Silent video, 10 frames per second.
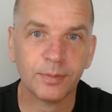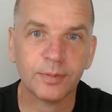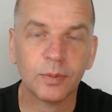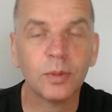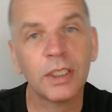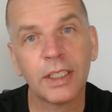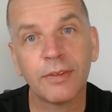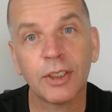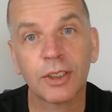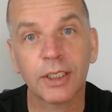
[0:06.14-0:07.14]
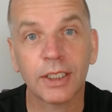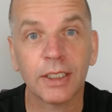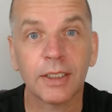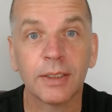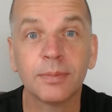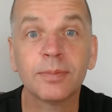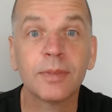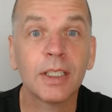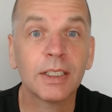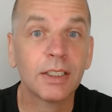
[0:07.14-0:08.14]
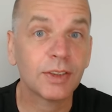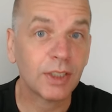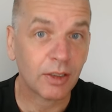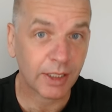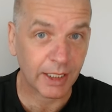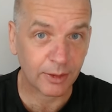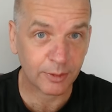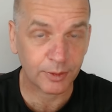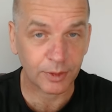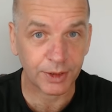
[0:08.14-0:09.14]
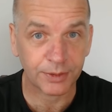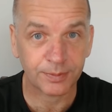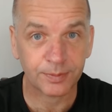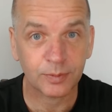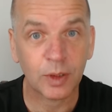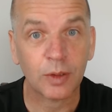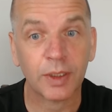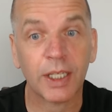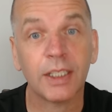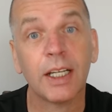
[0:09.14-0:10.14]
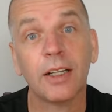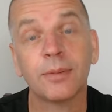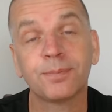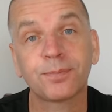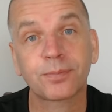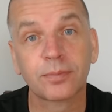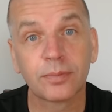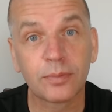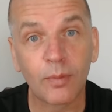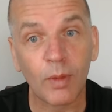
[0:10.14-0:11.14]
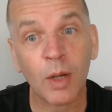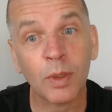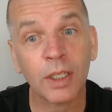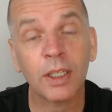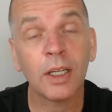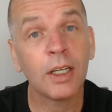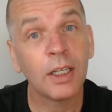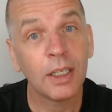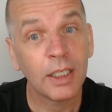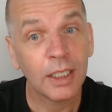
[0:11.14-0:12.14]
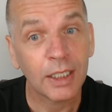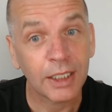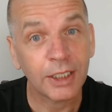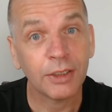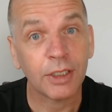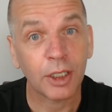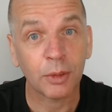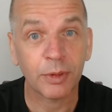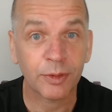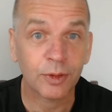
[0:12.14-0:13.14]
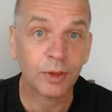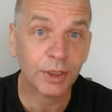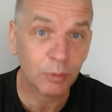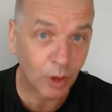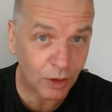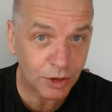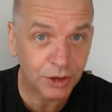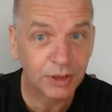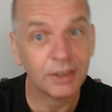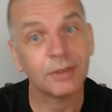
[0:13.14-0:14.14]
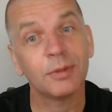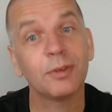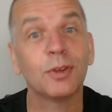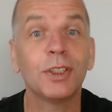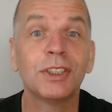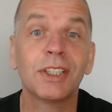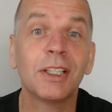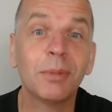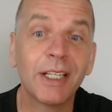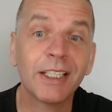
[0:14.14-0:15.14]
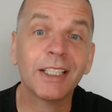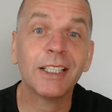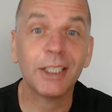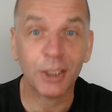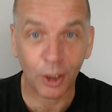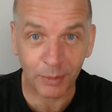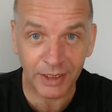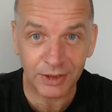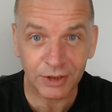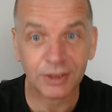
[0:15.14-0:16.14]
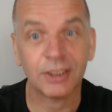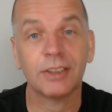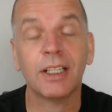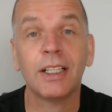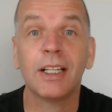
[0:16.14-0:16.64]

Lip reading: We're going to have a look at a little knockout for you. Okay, now I want to let you know before you watch and before you start making any comments, all right,